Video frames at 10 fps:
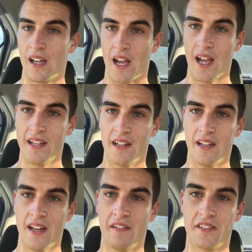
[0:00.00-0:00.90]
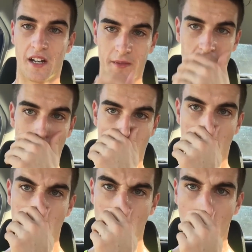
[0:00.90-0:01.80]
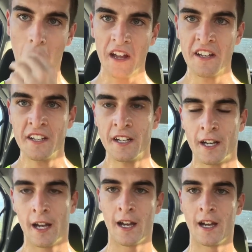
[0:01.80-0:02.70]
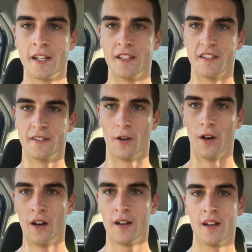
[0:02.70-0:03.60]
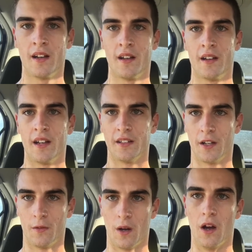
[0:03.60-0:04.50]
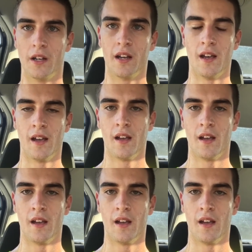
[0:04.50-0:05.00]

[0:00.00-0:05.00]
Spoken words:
And now it's time to go to the store and go to work.